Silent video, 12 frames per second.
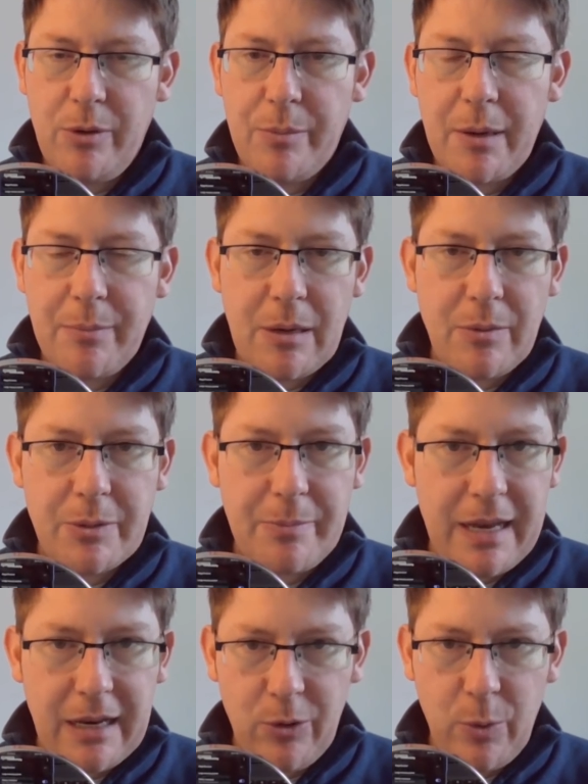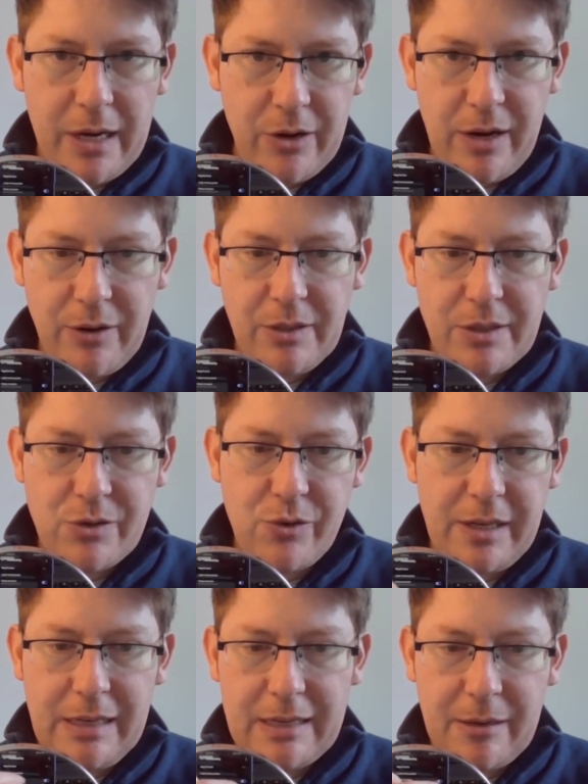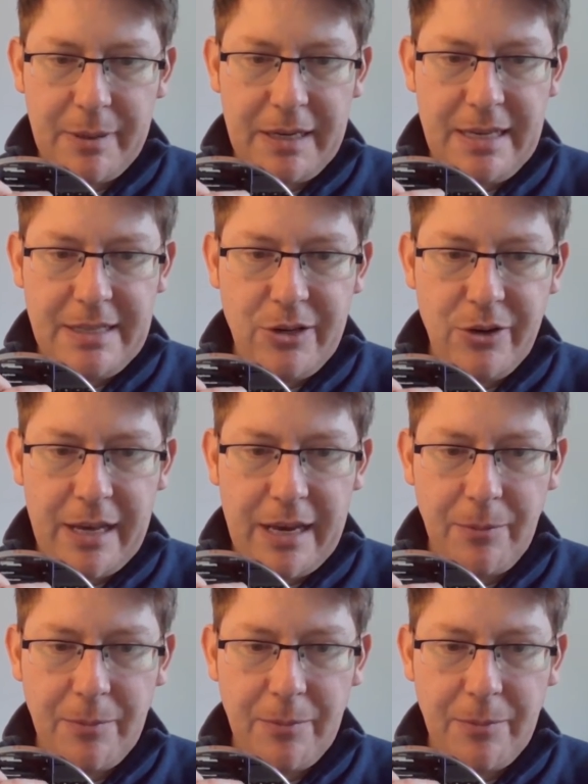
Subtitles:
We might be able to make our way around the screen a little bit easier now.